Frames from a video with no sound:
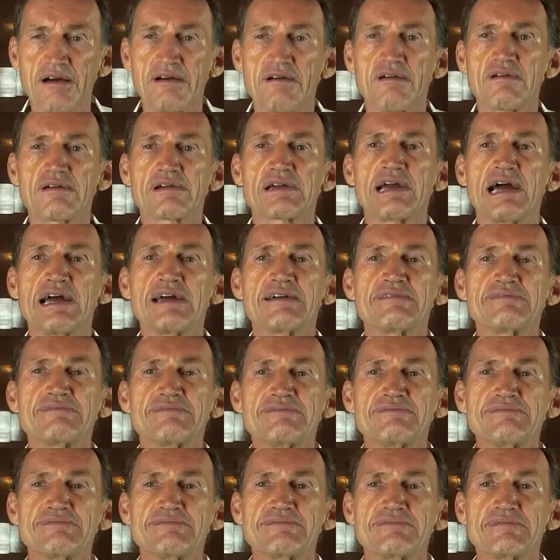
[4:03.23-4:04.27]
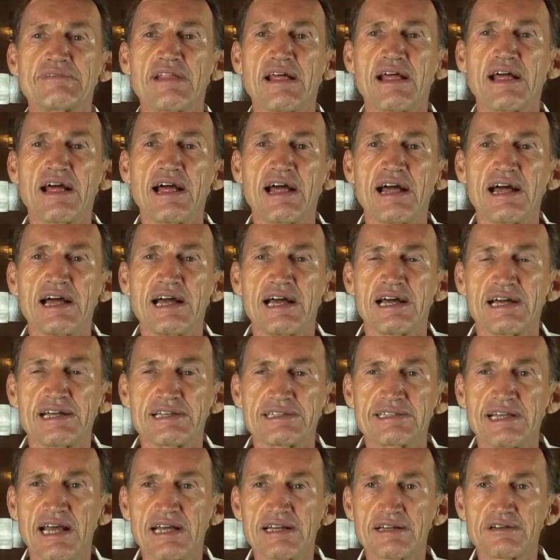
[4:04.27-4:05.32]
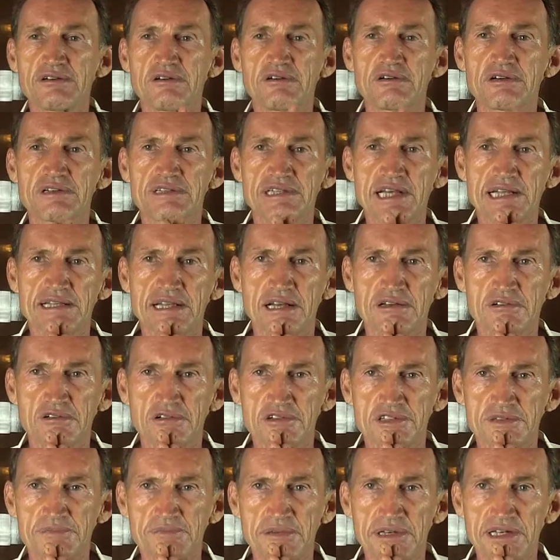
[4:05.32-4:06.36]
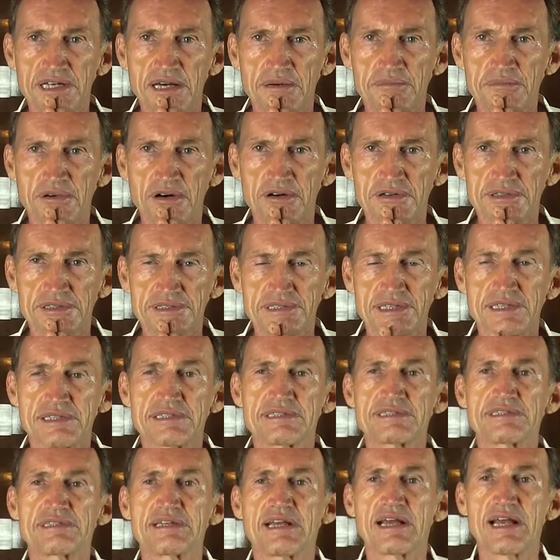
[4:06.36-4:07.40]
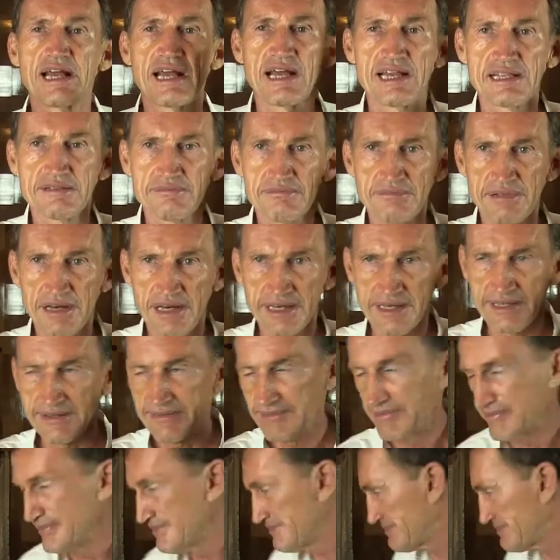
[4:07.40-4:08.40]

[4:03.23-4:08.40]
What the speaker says: Okay. Thank you that I could speak about this, and bye.